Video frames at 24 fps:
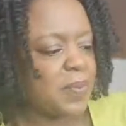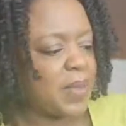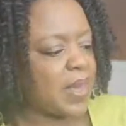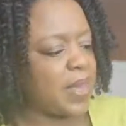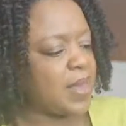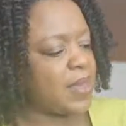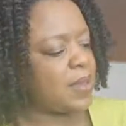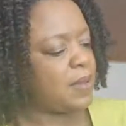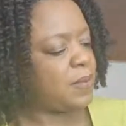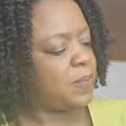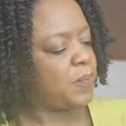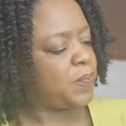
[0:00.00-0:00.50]

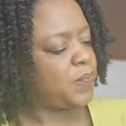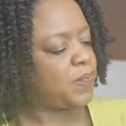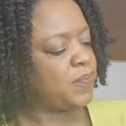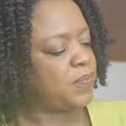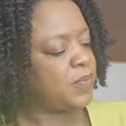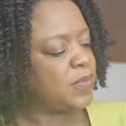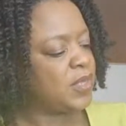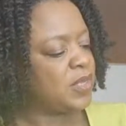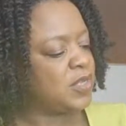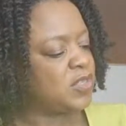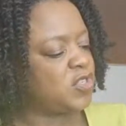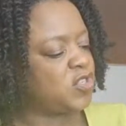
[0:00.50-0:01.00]
Bear,
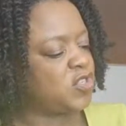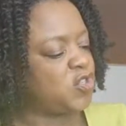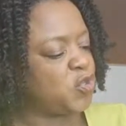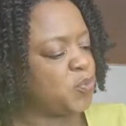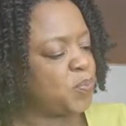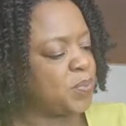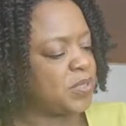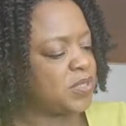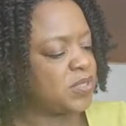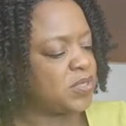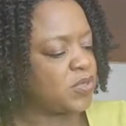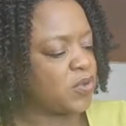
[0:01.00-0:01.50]

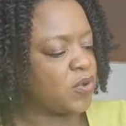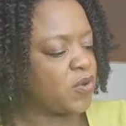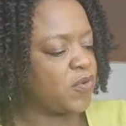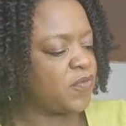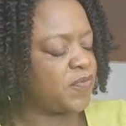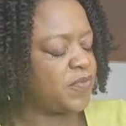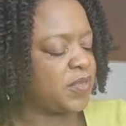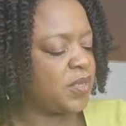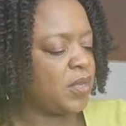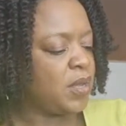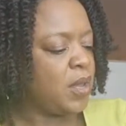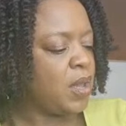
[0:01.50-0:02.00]
super soft,
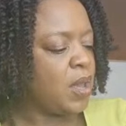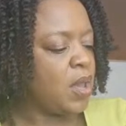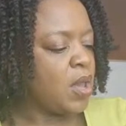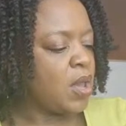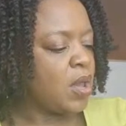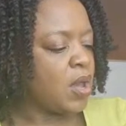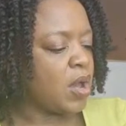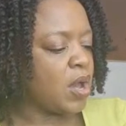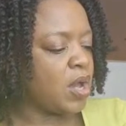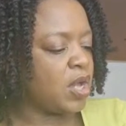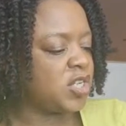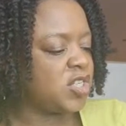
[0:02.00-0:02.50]

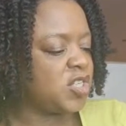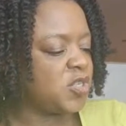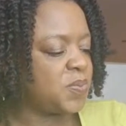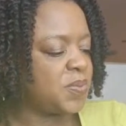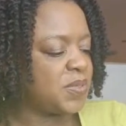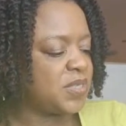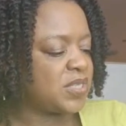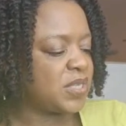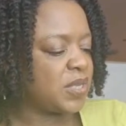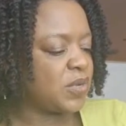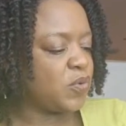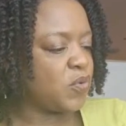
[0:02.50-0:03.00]
one hundred
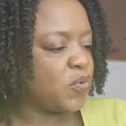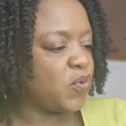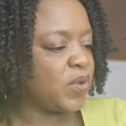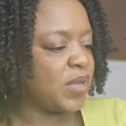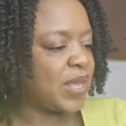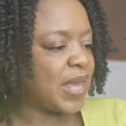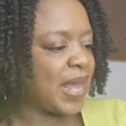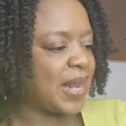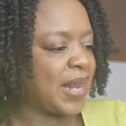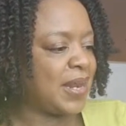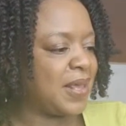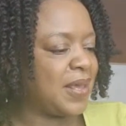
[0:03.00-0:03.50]
percent
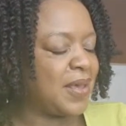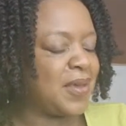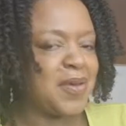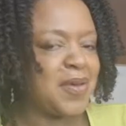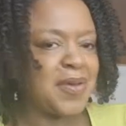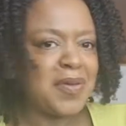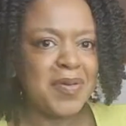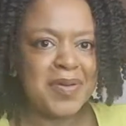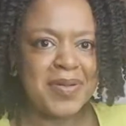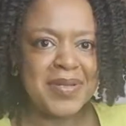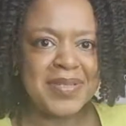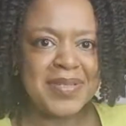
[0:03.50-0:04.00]
organic
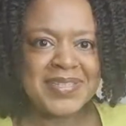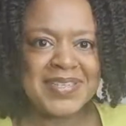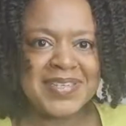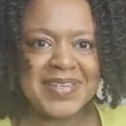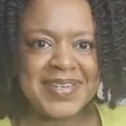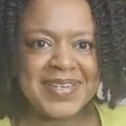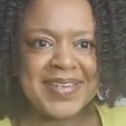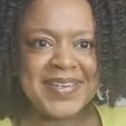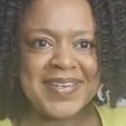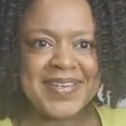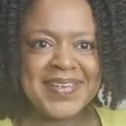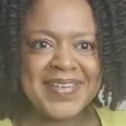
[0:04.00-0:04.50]
cotton.
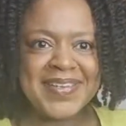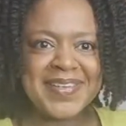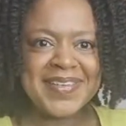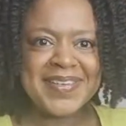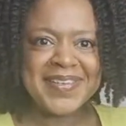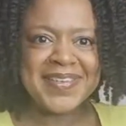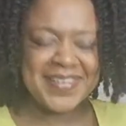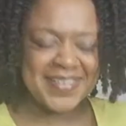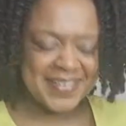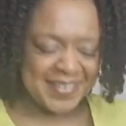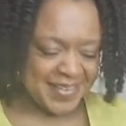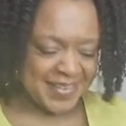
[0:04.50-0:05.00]

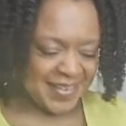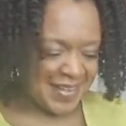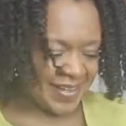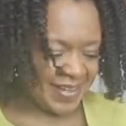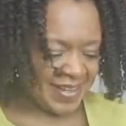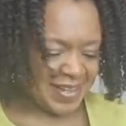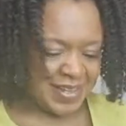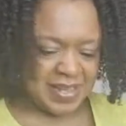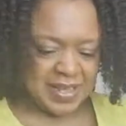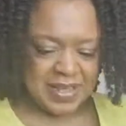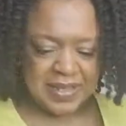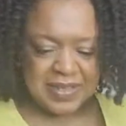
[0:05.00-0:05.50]

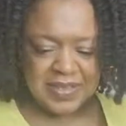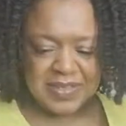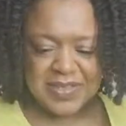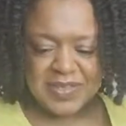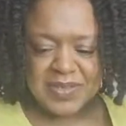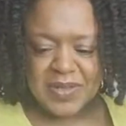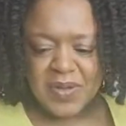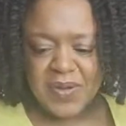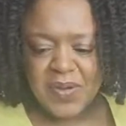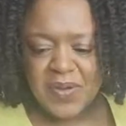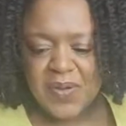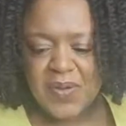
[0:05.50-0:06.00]

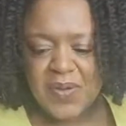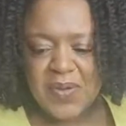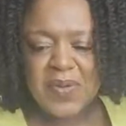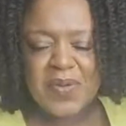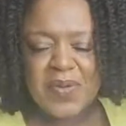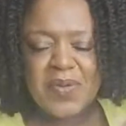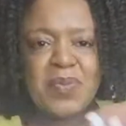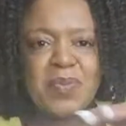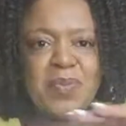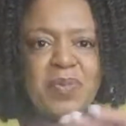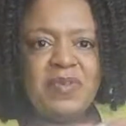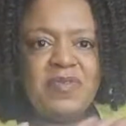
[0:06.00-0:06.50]
So
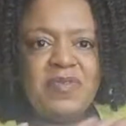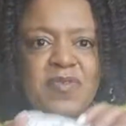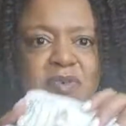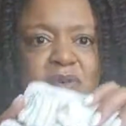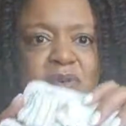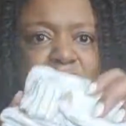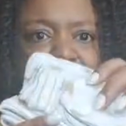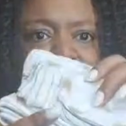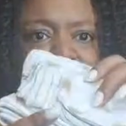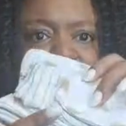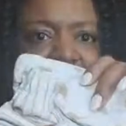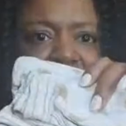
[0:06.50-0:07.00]
we've
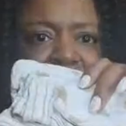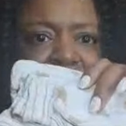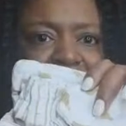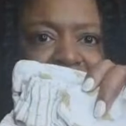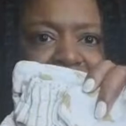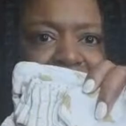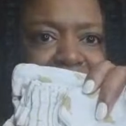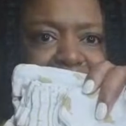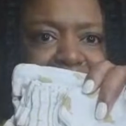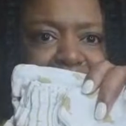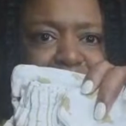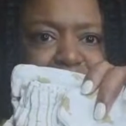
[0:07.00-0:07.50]
got
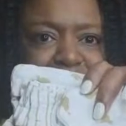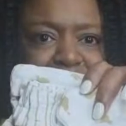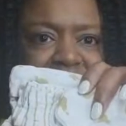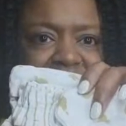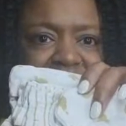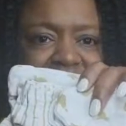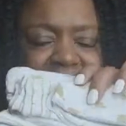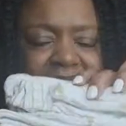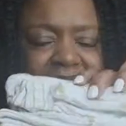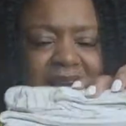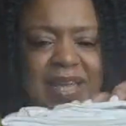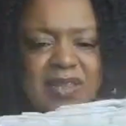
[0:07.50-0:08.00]
a little
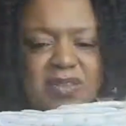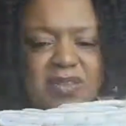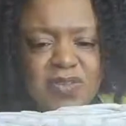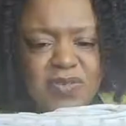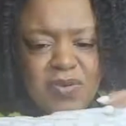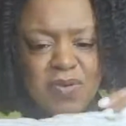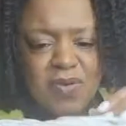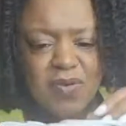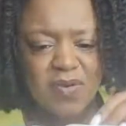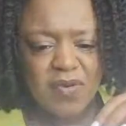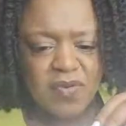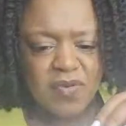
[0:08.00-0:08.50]
set
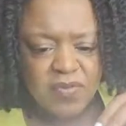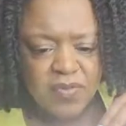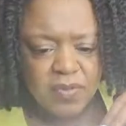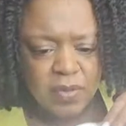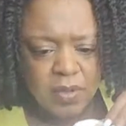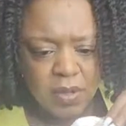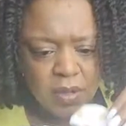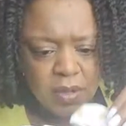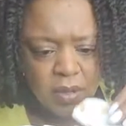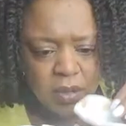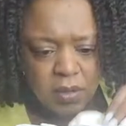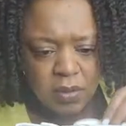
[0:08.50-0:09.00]
of
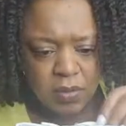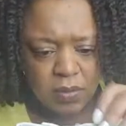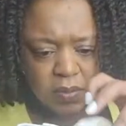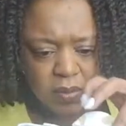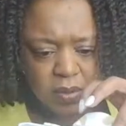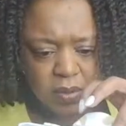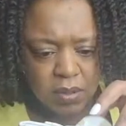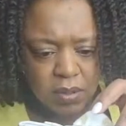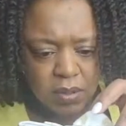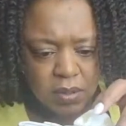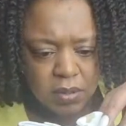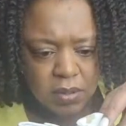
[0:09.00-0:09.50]

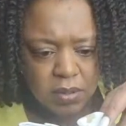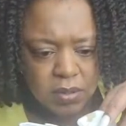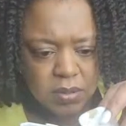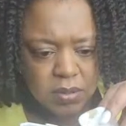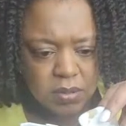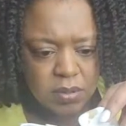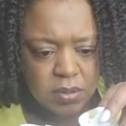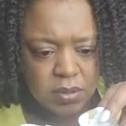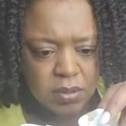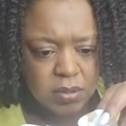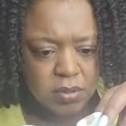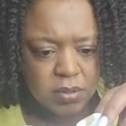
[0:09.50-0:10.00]

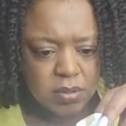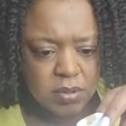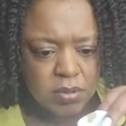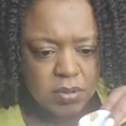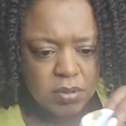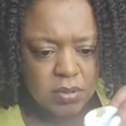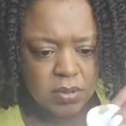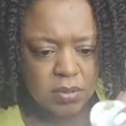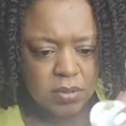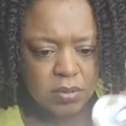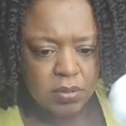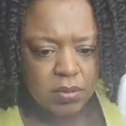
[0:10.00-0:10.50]
one,
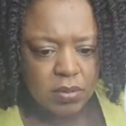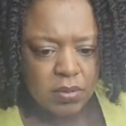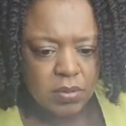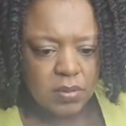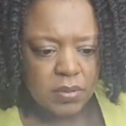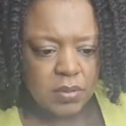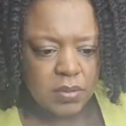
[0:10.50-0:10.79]
two,